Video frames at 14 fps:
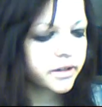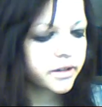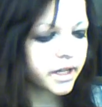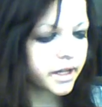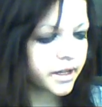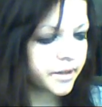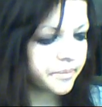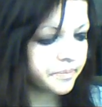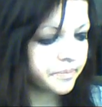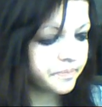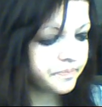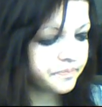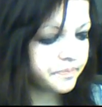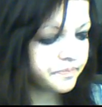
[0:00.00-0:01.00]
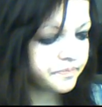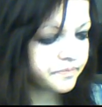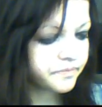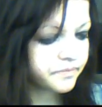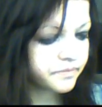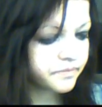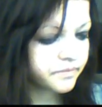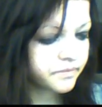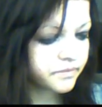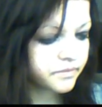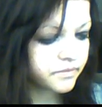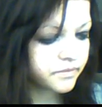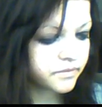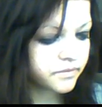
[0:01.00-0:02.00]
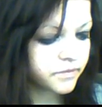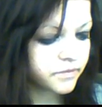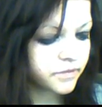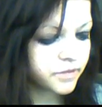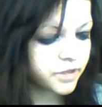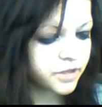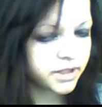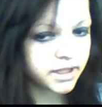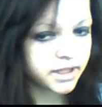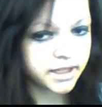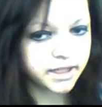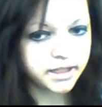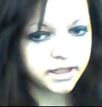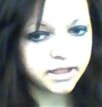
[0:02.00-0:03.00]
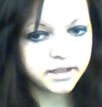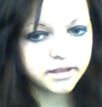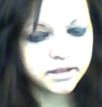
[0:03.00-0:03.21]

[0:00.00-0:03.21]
with me doing, like,